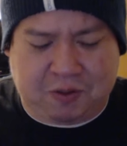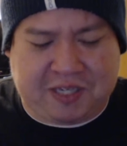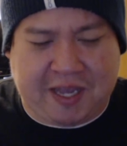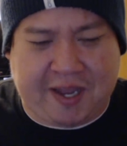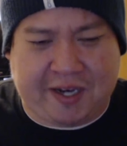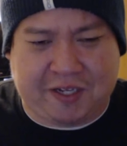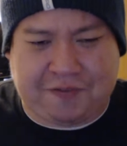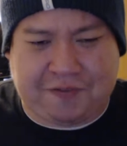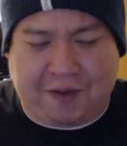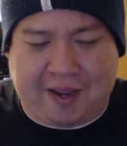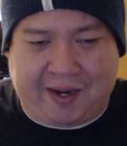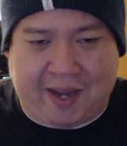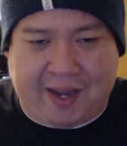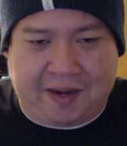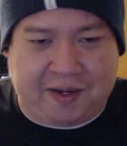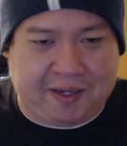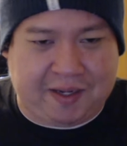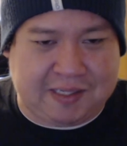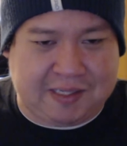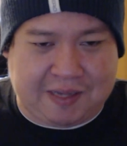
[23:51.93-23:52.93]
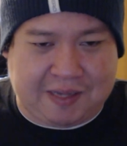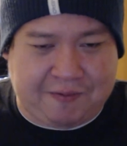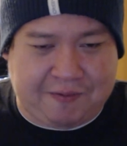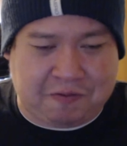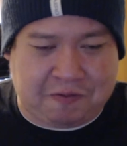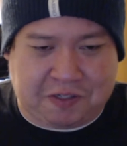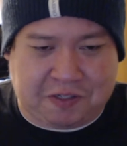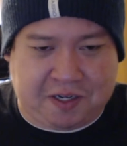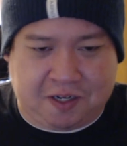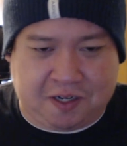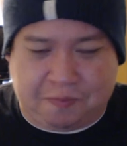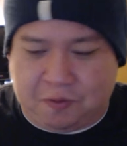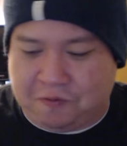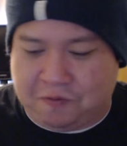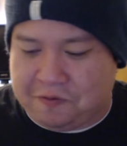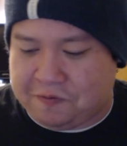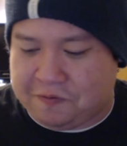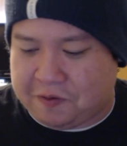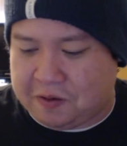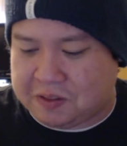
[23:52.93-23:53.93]
most satisfying endings I've ever seen in a
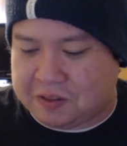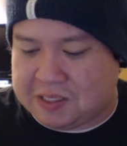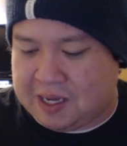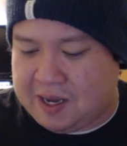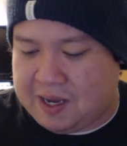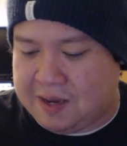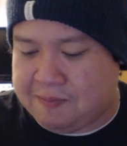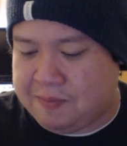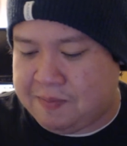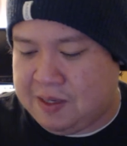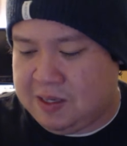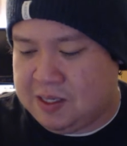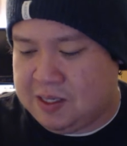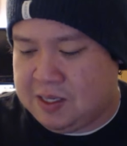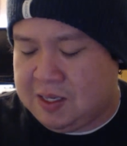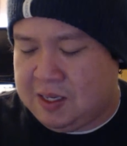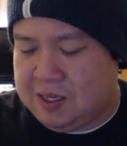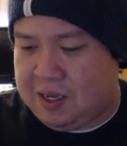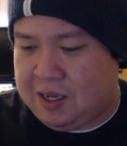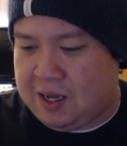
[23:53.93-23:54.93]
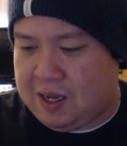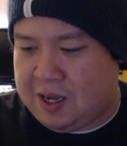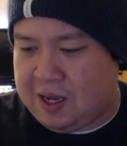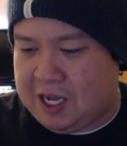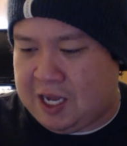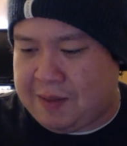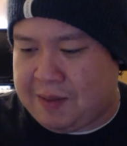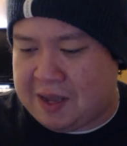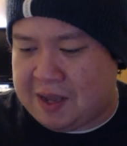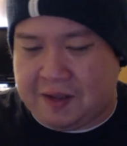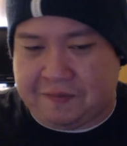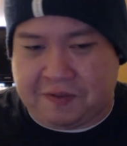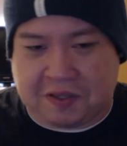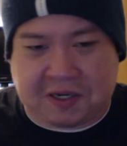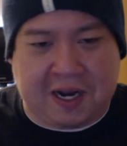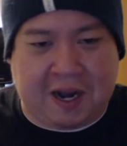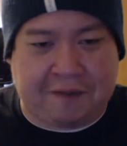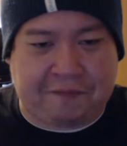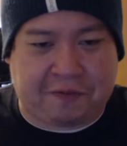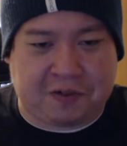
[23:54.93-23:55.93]
movie of all time. I love
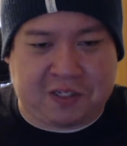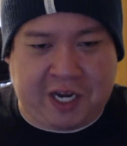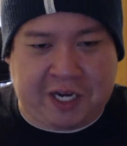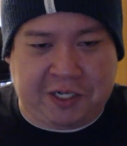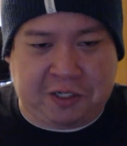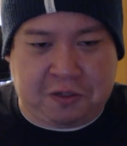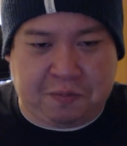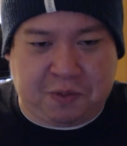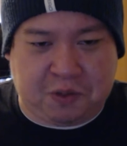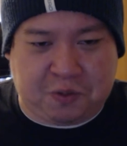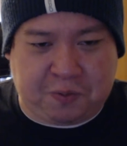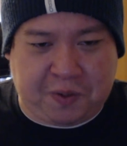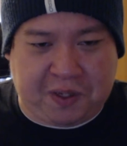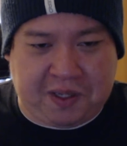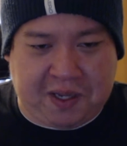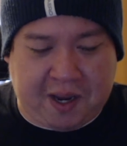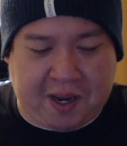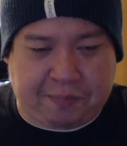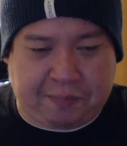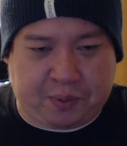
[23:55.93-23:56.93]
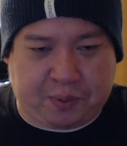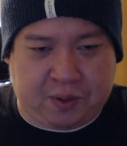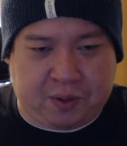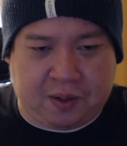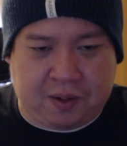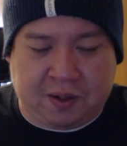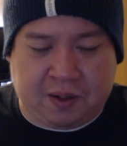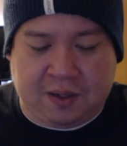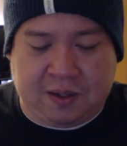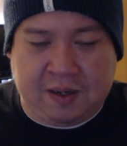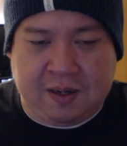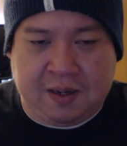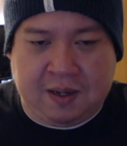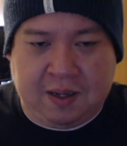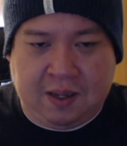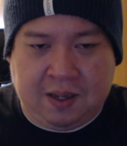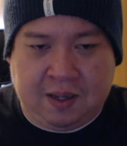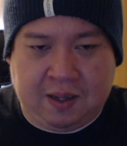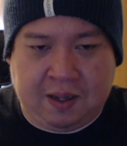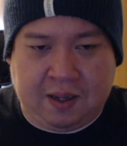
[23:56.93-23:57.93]
the confrontation between the Emperor,
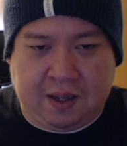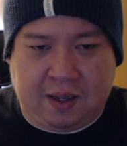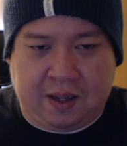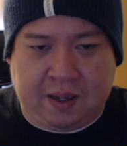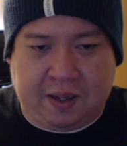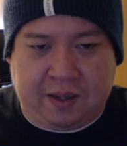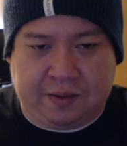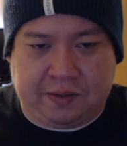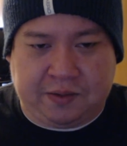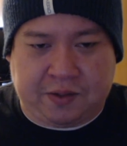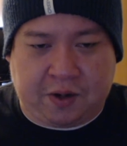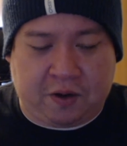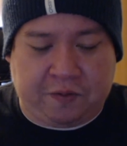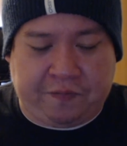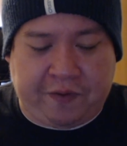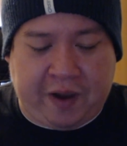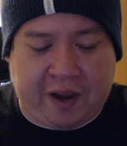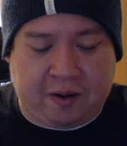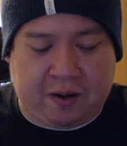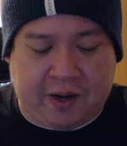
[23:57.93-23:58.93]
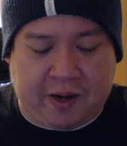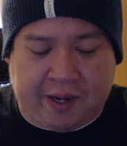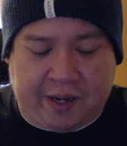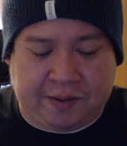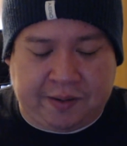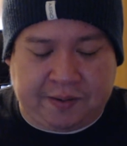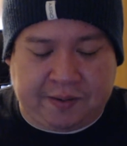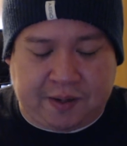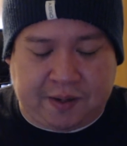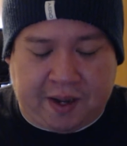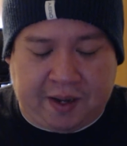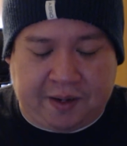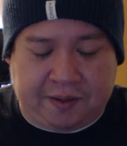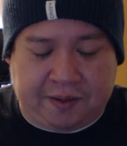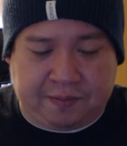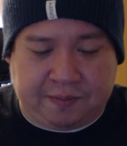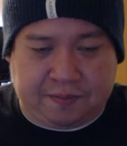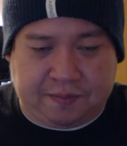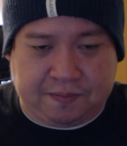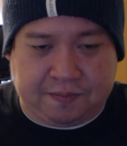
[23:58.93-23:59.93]
Darth Vader,
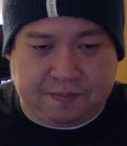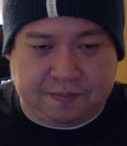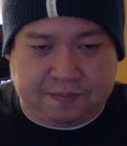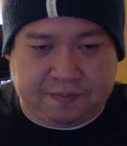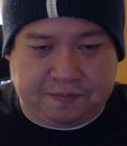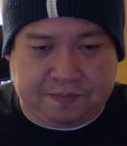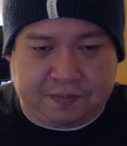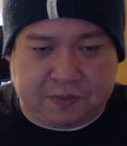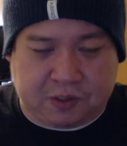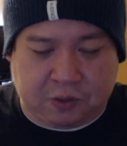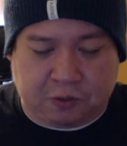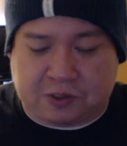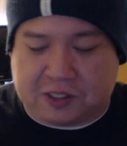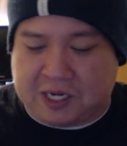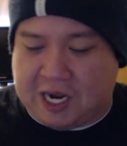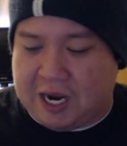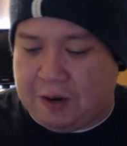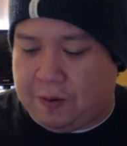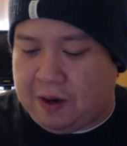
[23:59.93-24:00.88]
and Luke